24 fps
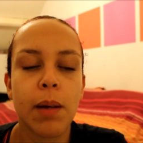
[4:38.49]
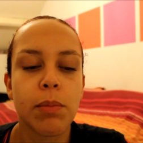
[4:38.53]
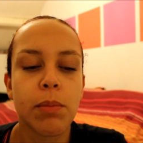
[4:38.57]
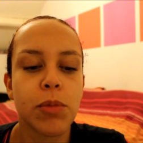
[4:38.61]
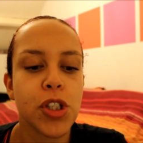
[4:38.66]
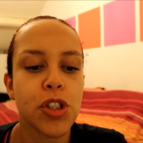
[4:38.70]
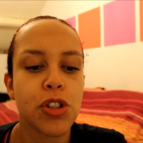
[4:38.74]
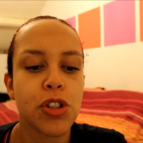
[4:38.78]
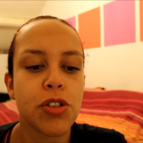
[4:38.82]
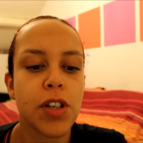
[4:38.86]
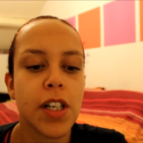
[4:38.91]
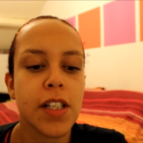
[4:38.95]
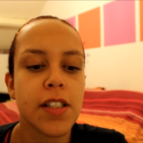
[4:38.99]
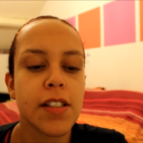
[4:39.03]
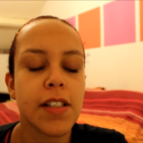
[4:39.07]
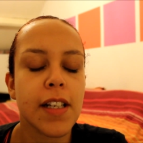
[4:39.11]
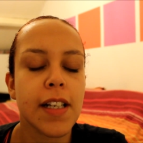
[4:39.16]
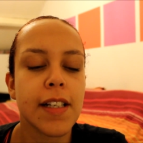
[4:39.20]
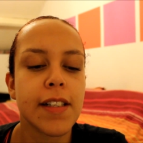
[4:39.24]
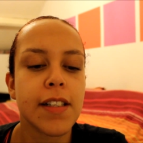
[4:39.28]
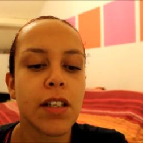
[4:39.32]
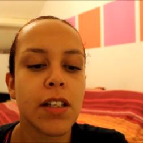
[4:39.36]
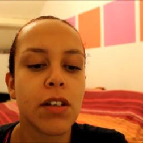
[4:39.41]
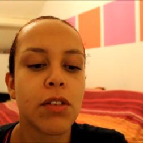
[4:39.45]
I'm just
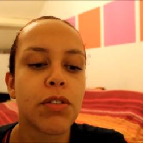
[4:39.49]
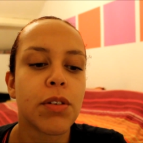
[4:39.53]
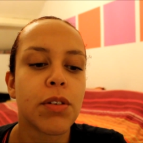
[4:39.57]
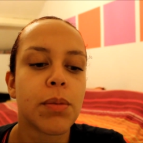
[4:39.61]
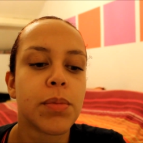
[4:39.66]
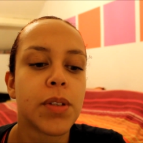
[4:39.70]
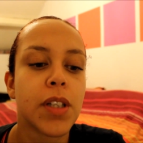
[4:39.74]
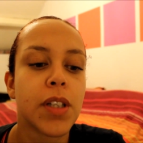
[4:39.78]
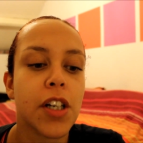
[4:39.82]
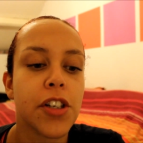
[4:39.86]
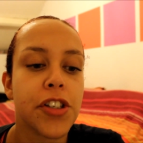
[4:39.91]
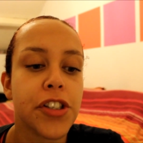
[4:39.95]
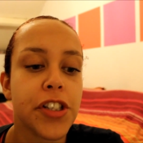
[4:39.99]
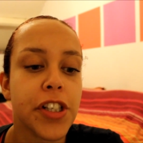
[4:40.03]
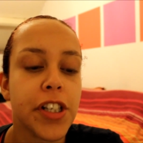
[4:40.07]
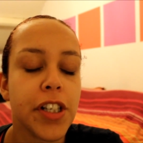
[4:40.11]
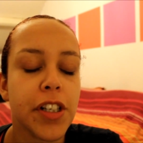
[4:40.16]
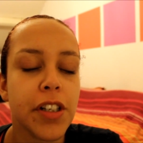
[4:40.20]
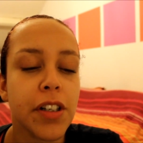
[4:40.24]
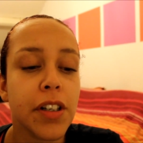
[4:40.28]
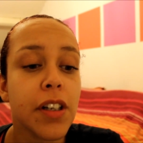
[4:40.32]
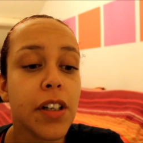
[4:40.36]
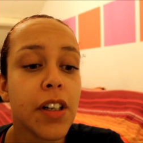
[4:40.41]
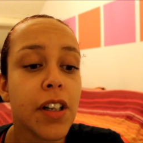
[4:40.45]
translating from Dutch
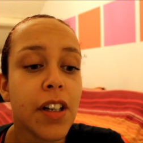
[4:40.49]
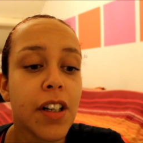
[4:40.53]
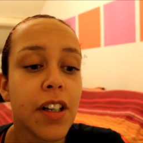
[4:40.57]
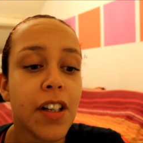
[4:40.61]
here,